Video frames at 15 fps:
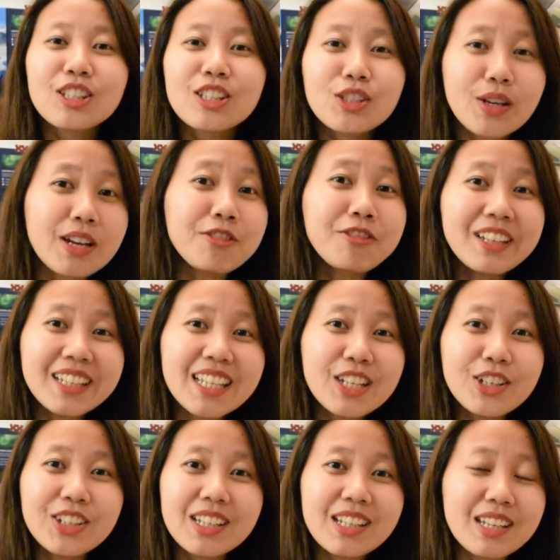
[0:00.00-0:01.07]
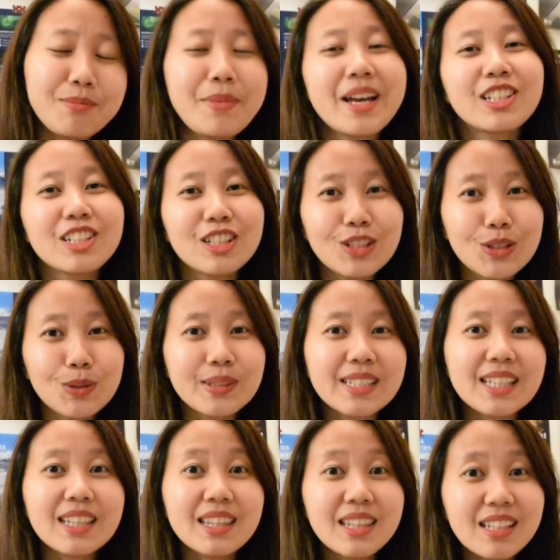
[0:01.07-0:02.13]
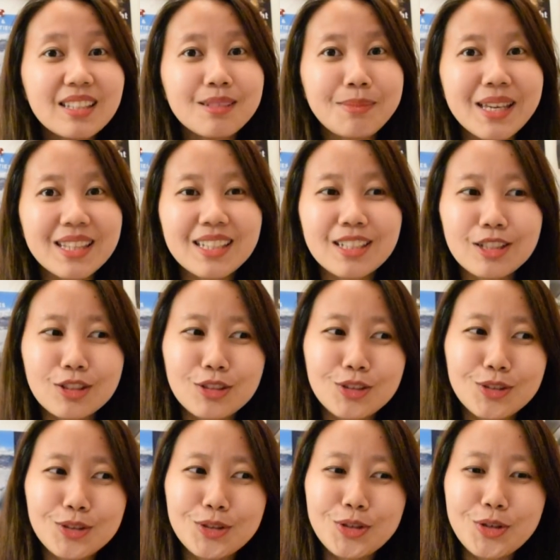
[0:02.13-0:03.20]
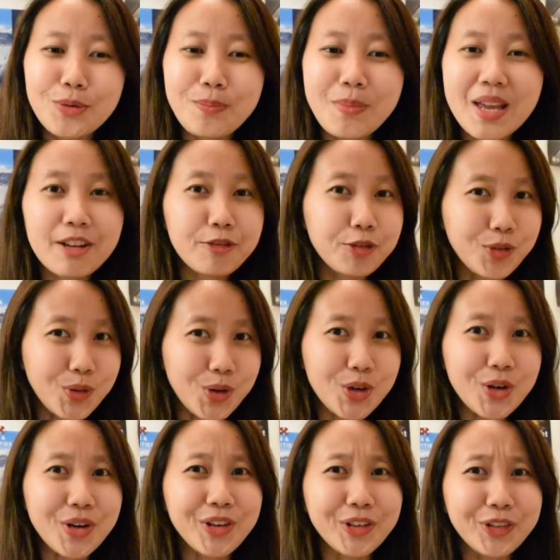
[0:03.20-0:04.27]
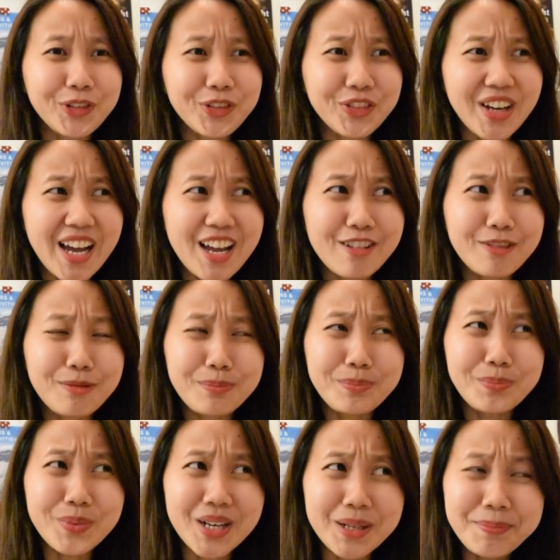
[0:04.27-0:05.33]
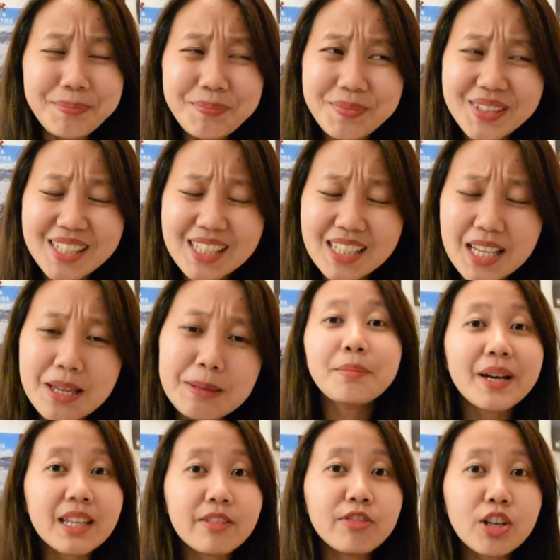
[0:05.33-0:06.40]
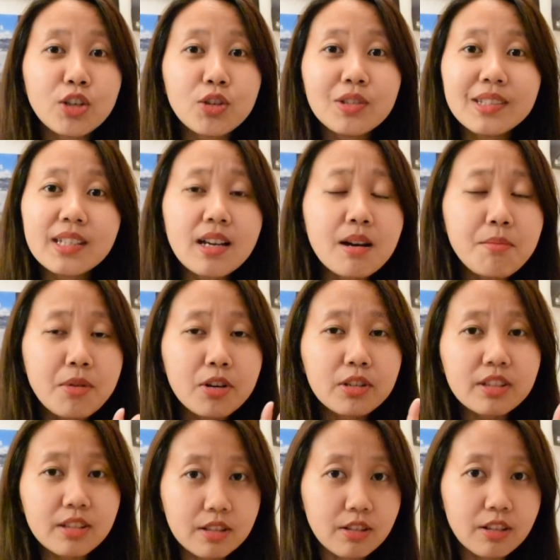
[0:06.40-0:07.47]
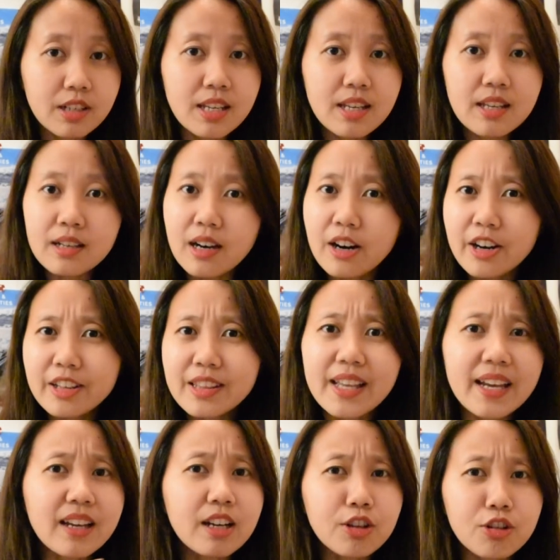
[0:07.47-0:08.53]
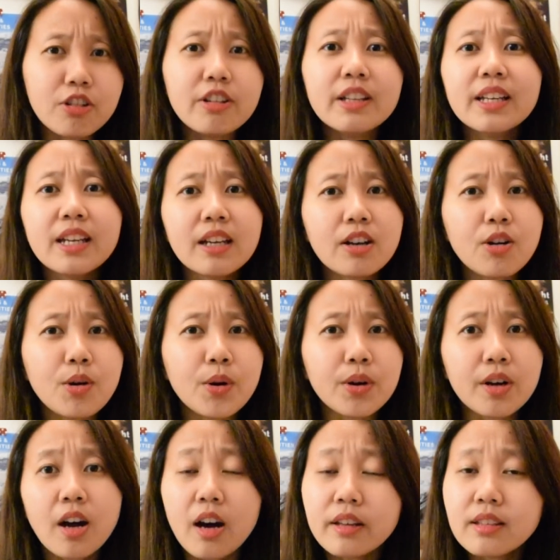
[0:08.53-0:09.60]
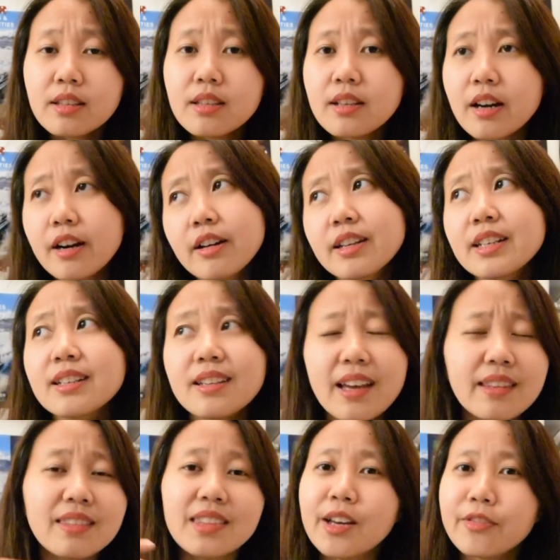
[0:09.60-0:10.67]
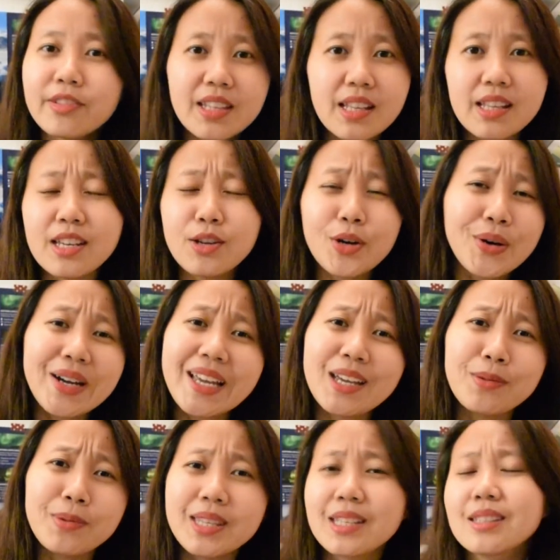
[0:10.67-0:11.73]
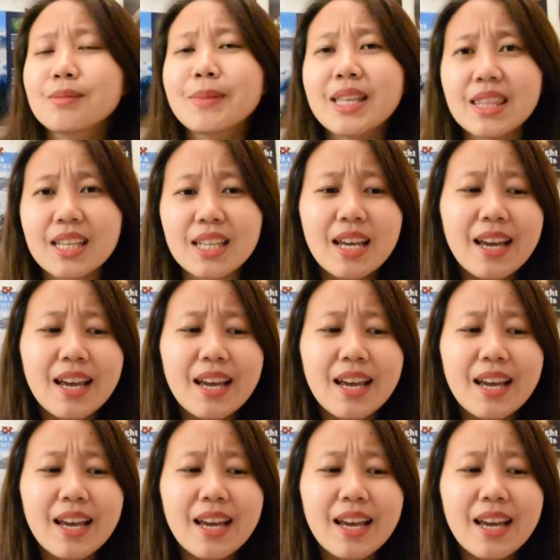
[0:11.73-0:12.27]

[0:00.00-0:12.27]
So I really couldn't imagine using this method to make 4 or 5 bumps. But if you're using a more sturdy yarn like acrylic or cotton yarn, then definitely go ahead with this method.